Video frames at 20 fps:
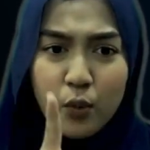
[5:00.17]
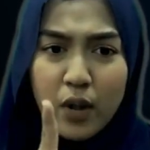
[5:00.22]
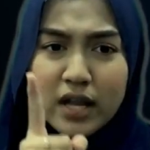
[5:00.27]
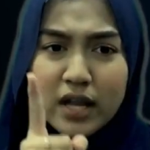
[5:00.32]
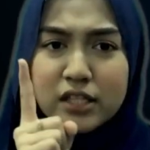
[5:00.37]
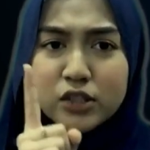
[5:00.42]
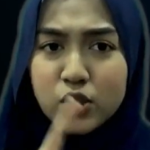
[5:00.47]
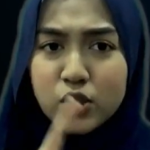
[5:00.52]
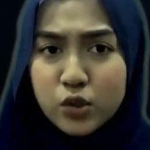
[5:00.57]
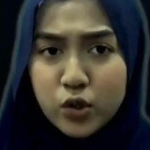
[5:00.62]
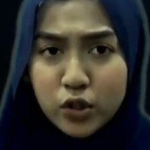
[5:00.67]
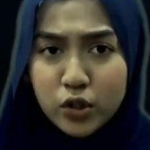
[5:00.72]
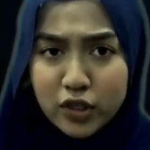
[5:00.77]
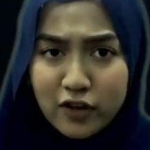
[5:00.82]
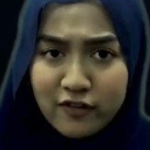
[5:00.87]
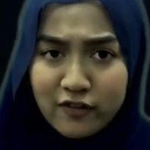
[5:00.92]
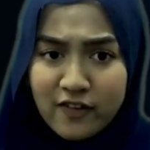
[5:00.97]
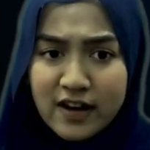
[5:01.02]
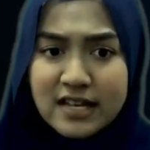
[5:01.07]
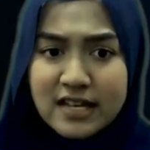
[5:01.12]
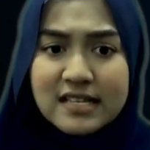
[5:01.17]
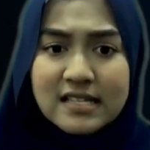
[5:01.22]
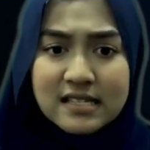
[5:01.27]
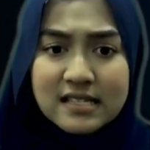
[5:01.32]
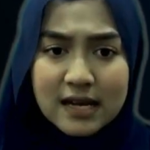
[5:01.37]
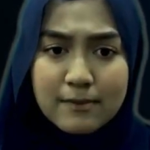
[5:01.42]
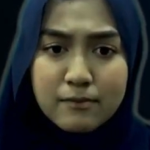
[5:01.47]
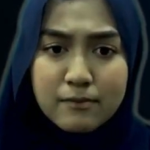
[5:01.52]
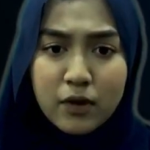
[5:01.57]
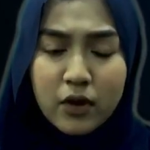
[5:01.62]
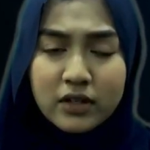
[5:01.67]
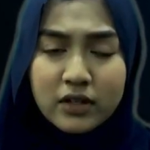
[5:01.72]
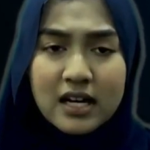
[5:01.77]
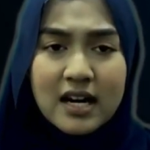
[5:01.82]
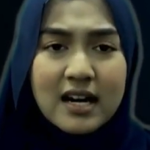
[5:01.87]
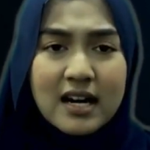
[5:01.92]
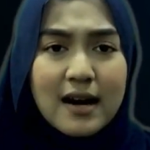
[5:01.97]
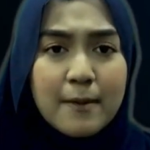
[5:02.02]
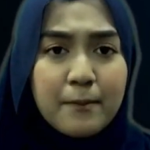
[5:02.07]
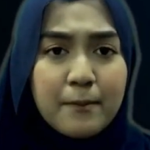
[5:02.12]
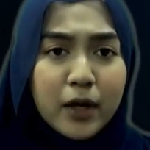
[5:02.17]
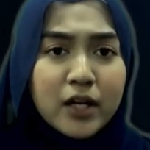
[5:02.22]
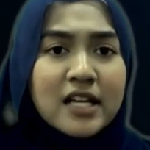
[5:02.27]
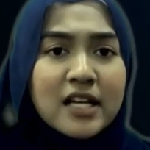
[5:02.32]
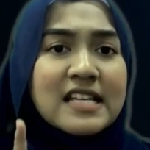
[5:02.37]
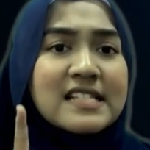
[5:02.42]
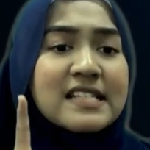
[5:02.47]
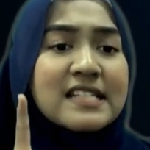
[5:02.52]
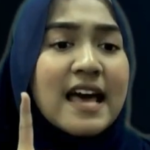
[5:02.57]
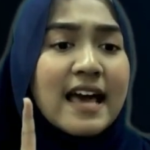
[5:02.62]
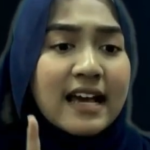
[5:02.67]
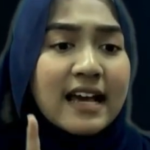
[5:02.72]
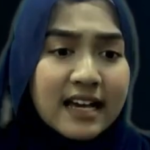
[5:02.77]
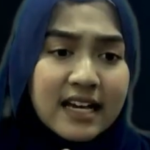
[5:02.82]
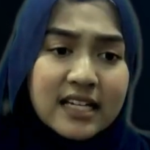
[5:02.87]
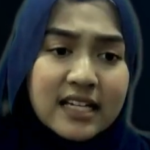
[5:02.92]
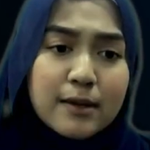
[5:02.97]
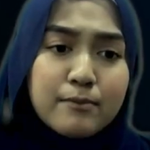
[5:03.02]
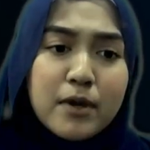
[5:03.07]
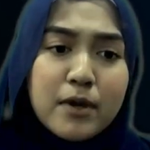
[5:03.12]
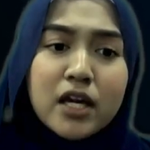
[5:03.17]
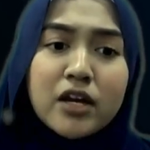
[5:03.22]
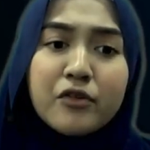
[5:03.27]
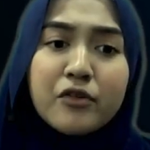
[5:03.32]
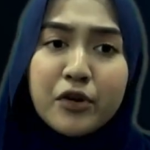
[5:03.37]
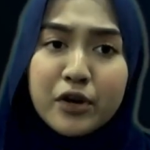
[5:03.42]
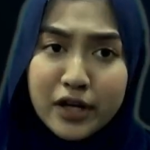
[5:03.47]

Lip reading: wants to notify someone about his academic